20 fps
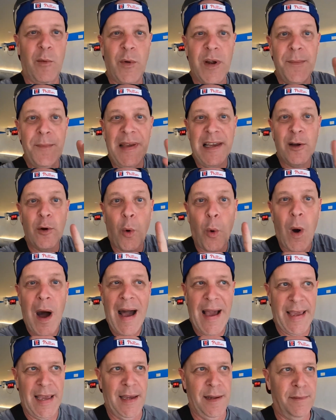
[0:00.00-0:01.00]
I want to be
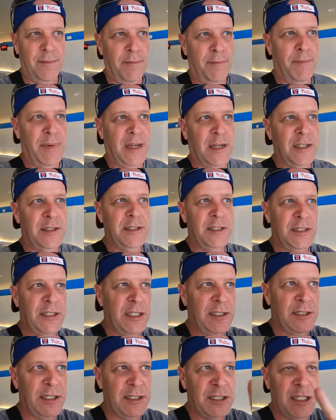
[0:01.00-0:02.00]
quiet because it
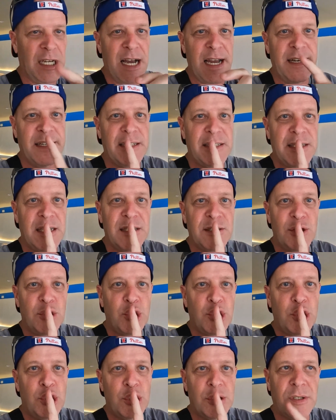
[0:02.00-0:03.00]
says a sign that says
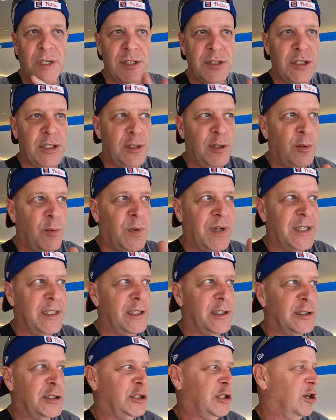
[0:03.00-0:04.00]
shh, because you don't want to
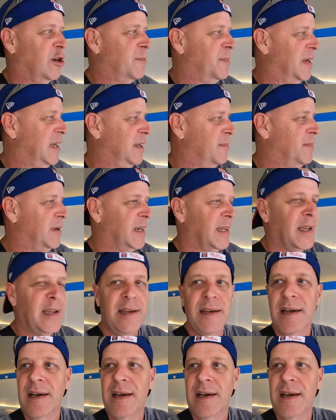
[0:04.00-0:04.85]
disturb anybody.